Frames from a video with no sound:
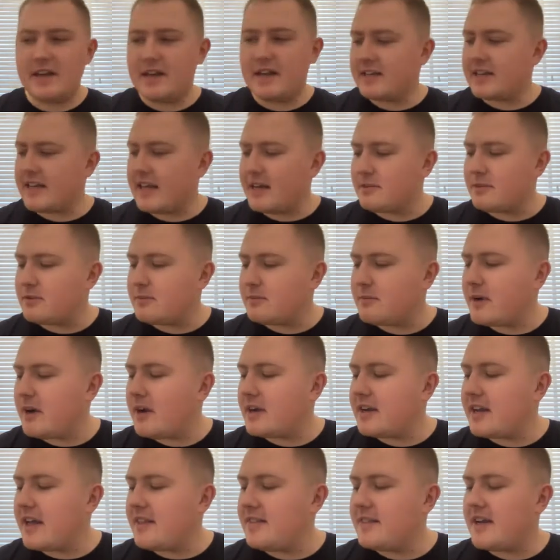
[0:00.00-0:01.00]

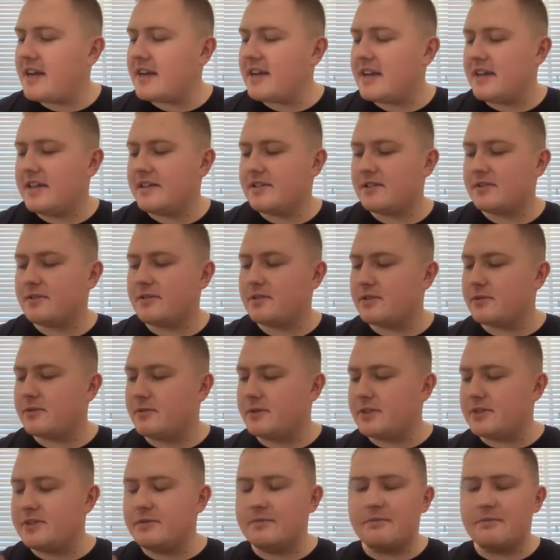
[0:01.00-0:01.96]
counterpart, and that is, of course, Mr.